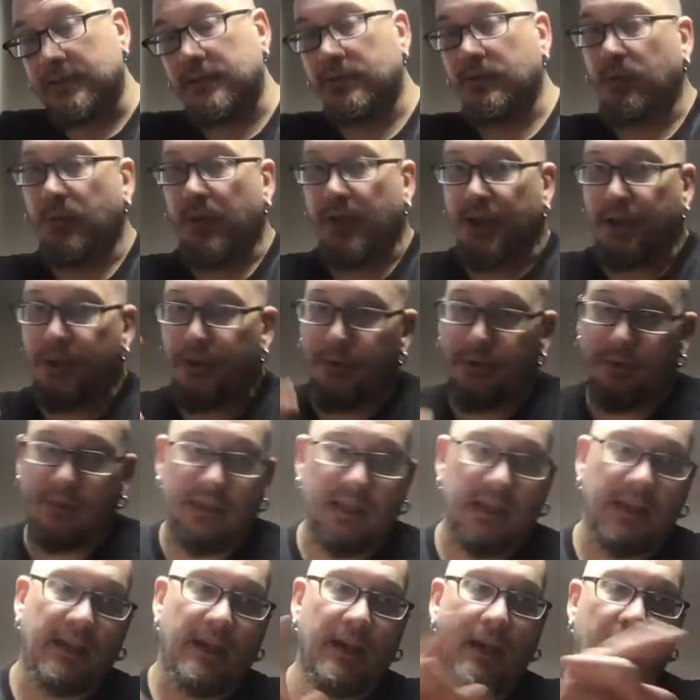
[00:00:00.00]
to the way you
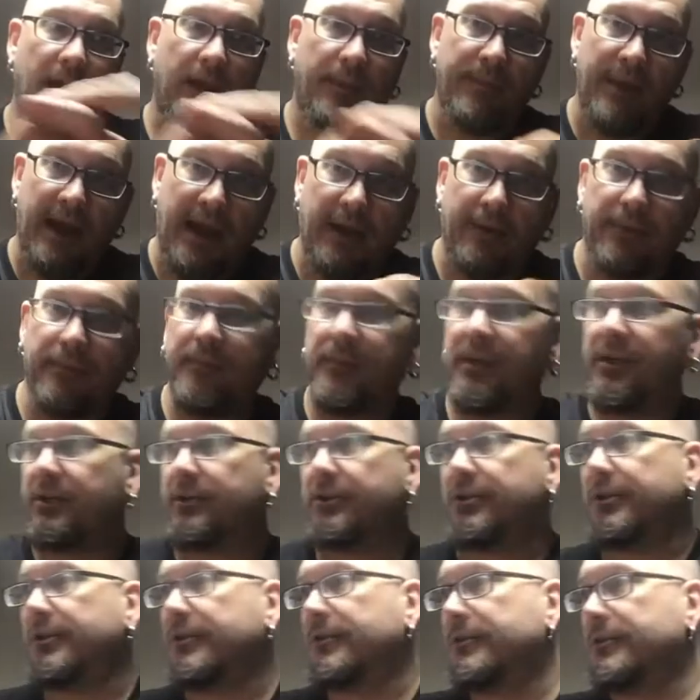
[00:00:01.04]
think about
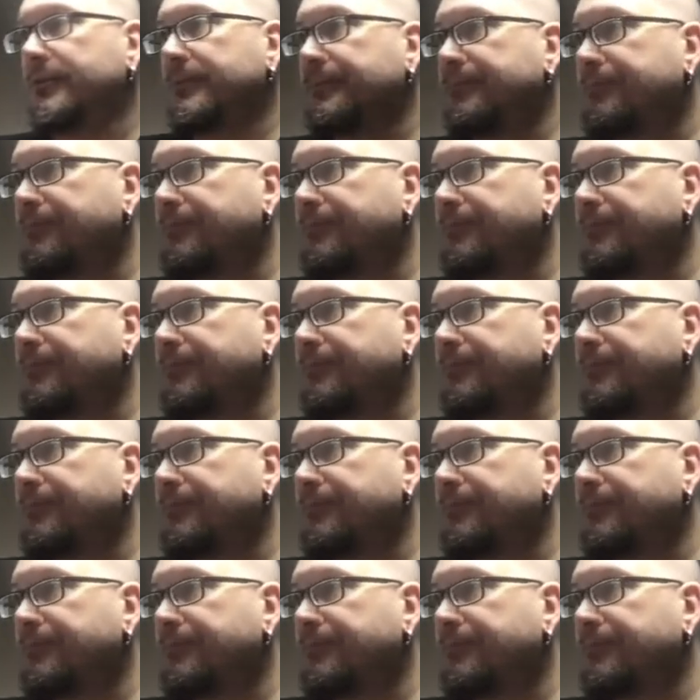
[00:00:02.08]
miniatures.